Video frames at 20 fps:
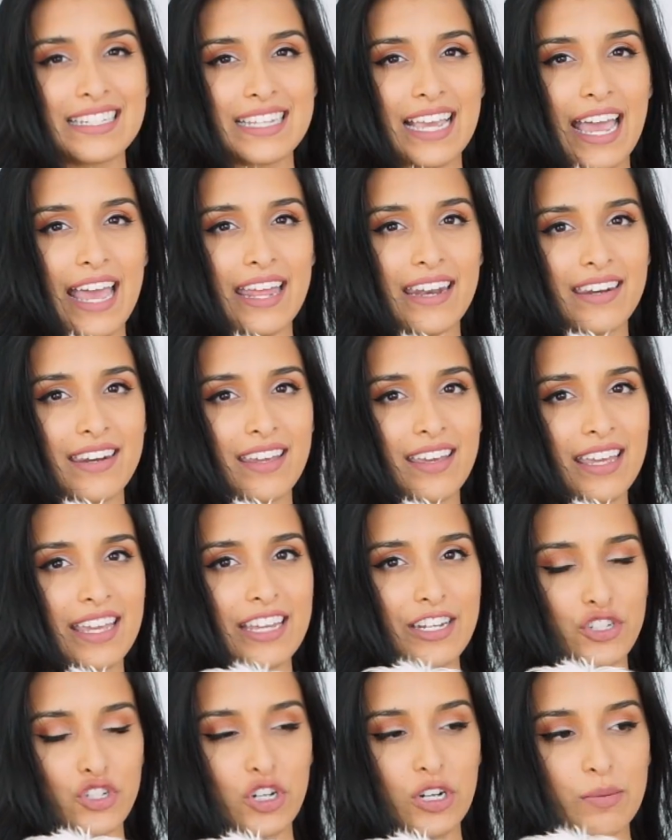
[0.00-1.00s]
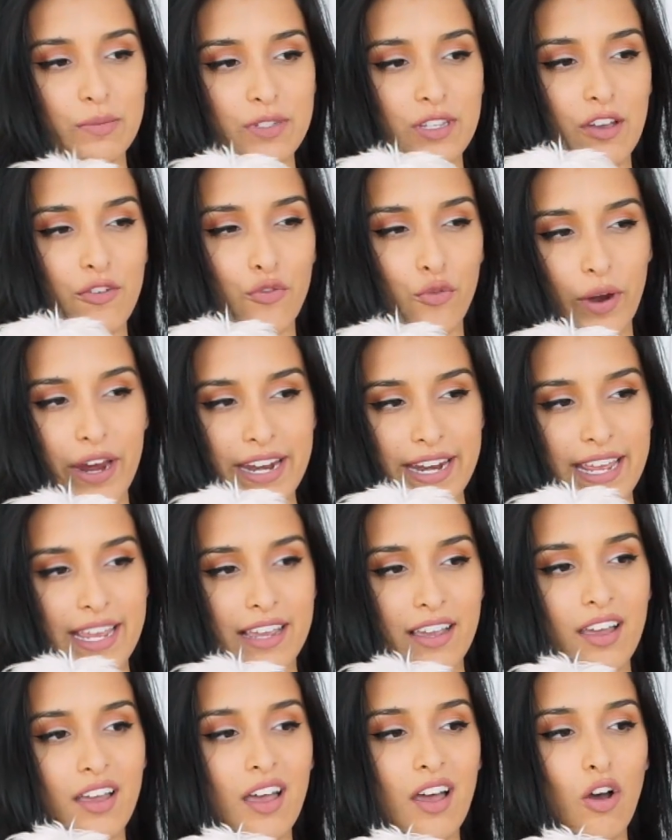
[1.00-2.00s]
of 10 in terms of
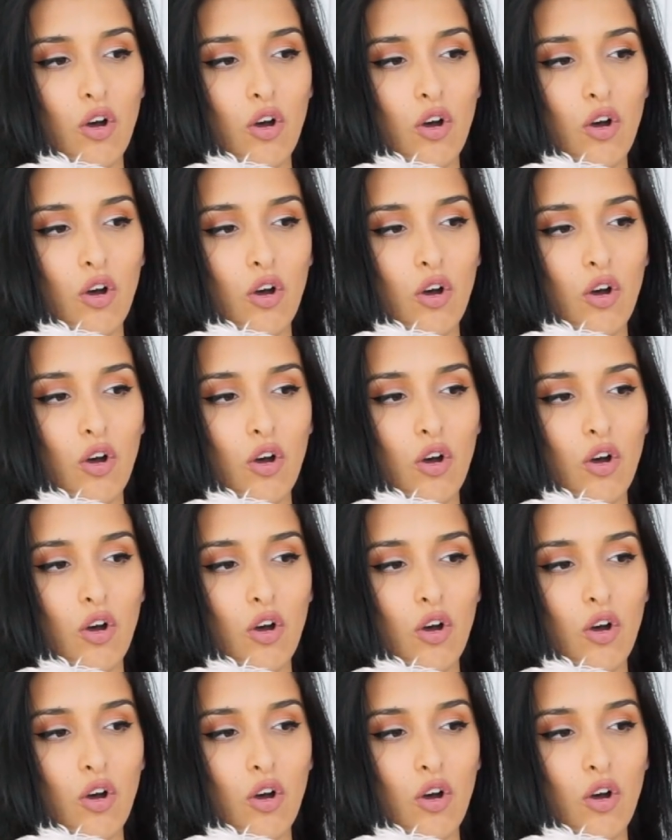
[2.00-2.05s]
rating,